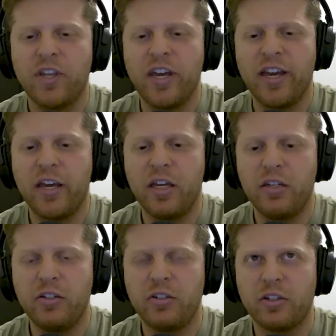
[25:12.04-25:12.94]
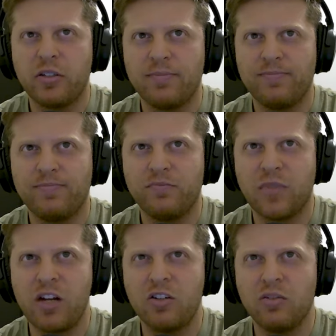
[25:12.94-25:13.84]
And
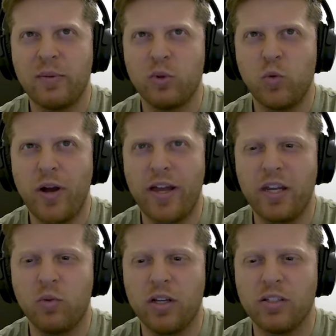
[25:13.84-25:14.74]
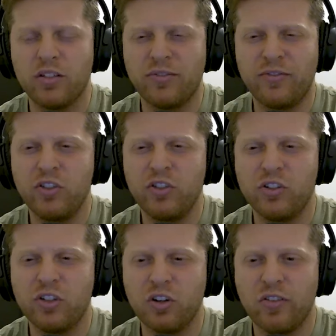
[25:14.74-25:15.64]
I don't remember when it was. It was a few
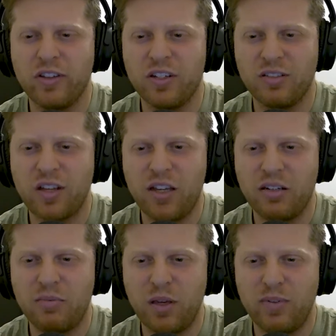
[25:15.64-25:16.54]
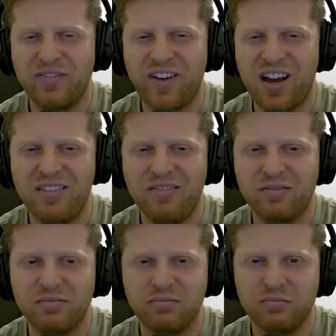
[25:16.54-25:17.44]
years ago that it died, maybe
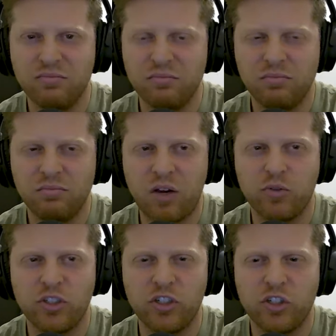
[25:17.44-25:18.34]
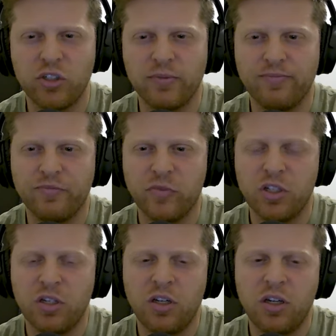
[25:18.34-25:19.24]
5. Not really sure.
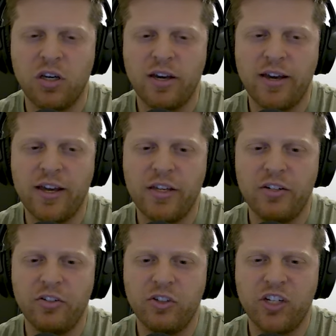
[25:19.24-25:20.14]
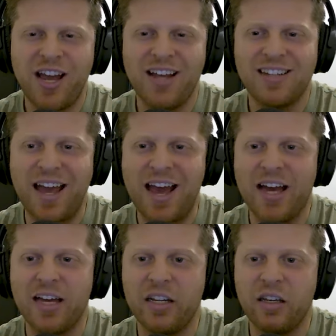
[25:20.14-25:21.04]
And she hasn't
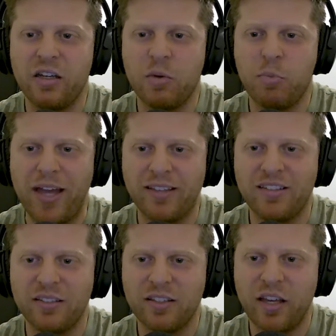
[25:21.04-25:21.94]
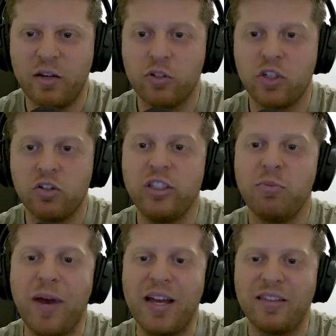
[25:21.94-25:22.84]
had a pet since then. It was the only
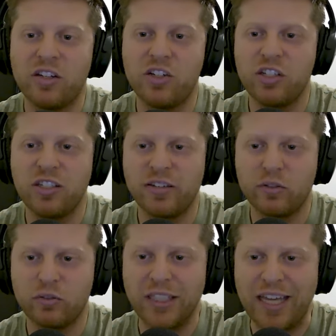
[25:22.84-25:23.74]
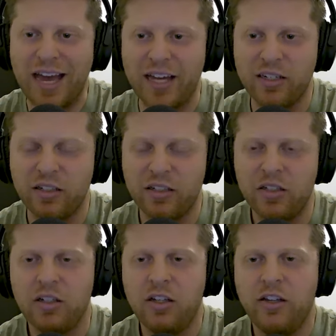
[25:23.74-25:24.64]
pet that she's ever really had.
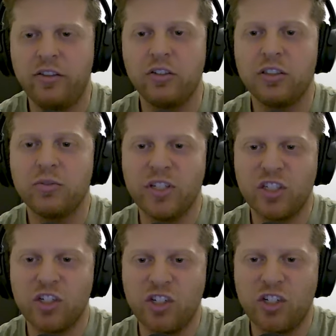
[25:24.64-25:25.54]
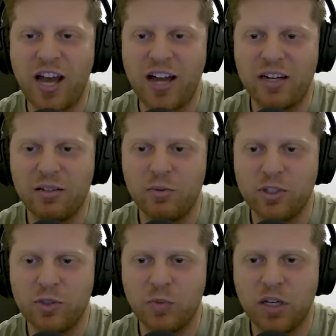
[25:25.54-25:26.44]
And the only reason she had it
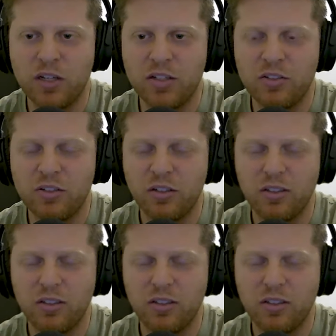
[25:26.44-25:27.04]
was because,